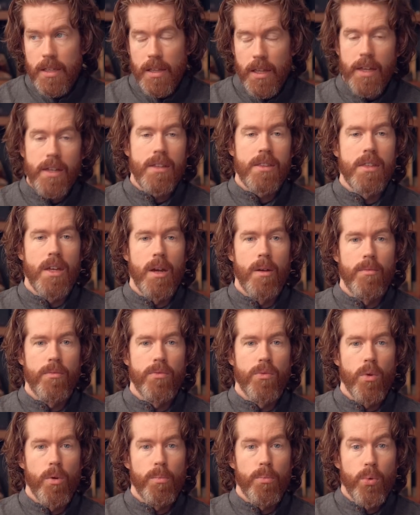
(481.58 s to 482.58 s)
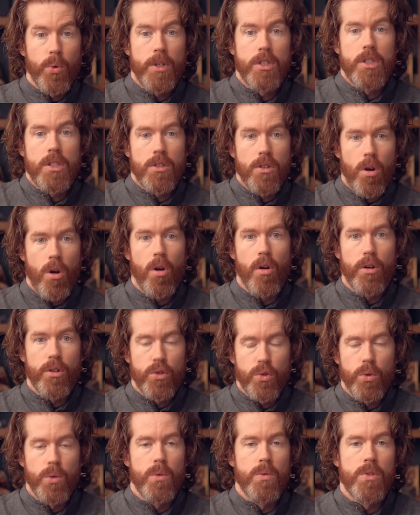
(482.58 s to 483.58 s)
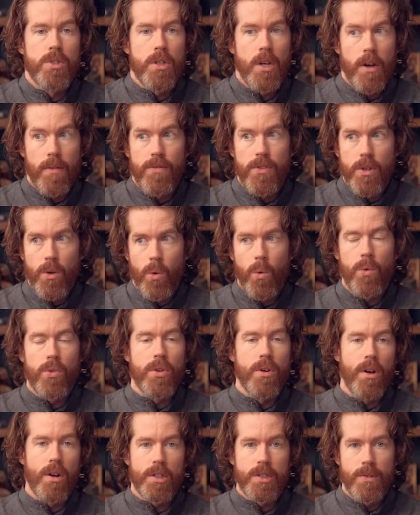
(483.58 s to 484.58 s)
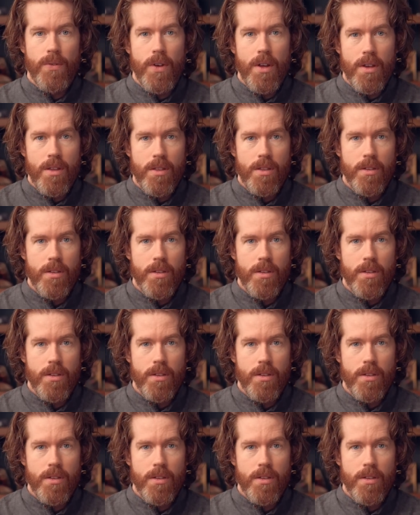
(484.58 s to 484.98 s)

like them for preaching the hard truths of the Orthodox faith.